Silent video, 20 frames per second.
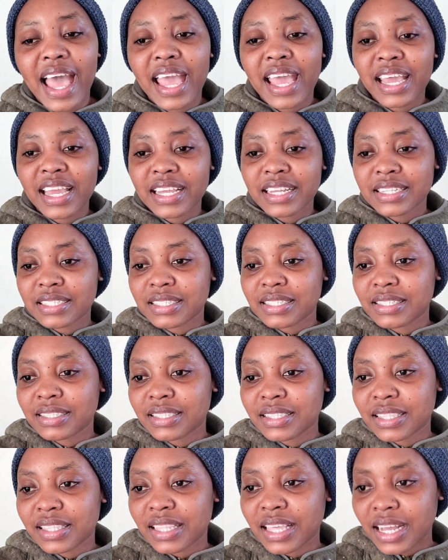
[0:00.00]
And
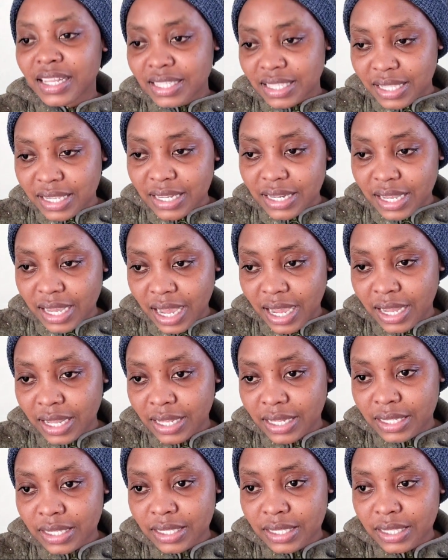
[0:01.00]
that's it,
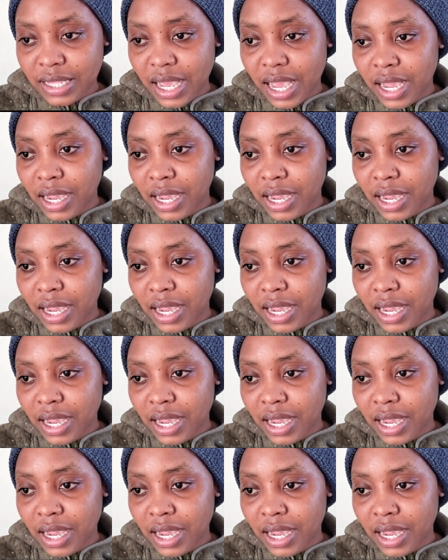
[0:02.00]
guys.